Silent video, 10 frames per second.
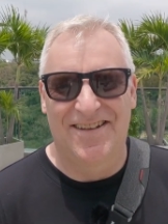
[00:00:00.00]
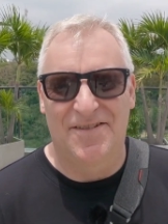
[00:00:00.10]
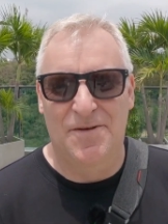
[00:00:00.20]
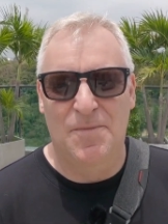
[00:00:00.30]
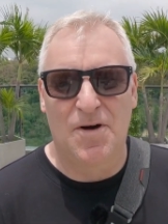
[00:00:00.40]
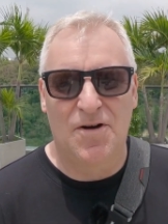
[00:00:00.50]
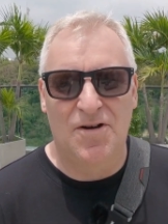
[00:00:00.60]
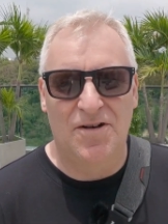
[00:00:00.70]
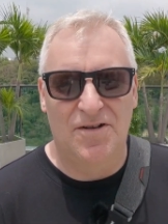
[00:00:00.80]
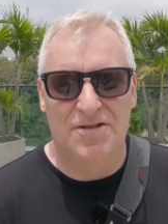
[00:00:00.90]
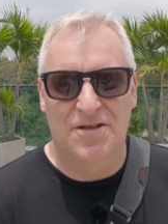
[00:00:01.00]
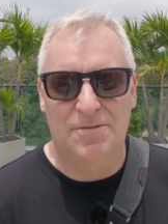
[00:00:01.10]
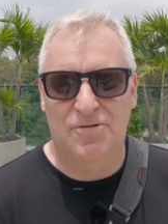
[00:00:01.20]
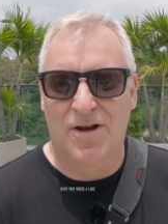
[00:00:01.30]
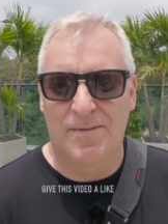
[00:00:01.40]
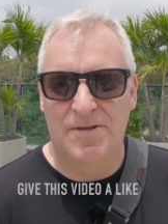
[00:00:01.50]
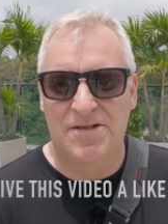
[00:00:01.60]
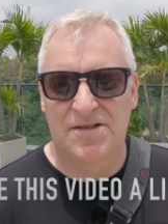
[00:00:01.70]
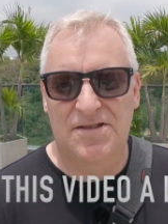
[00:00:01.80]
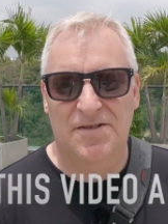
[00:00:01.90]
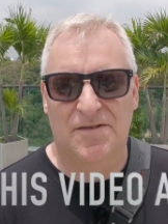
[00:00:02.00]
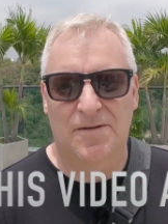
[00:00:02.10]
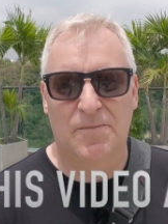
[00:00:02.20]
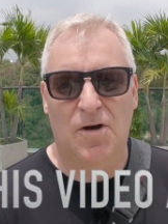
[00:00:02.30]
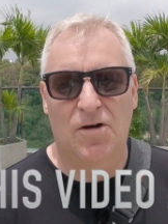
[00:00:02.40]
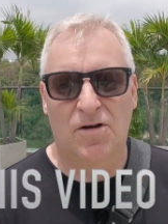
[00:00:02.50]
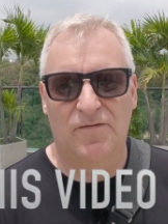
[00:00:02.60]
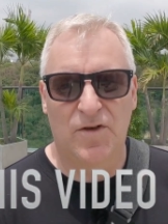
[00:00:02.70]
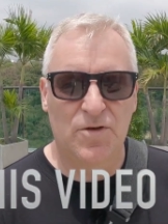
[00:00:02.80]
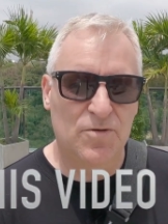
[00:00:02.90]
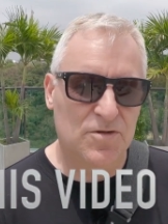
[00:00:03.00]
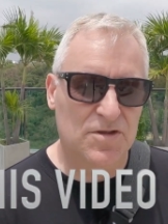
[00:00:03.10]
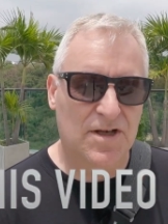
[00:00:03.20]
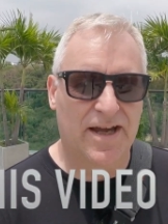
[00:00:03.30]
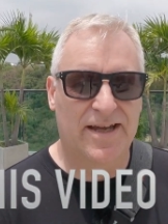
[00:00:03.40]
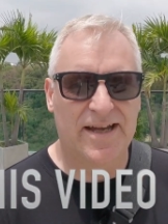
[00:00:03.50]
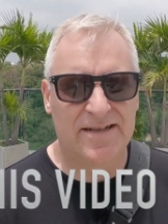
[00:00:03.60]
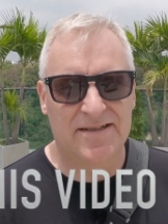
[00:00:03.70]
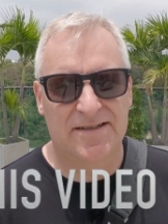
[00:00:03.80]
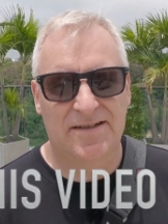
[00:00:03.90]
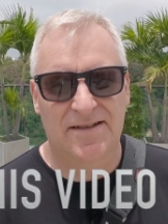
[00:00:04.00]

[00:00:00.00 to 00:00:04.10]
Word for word: The more subscribers, the more views I get,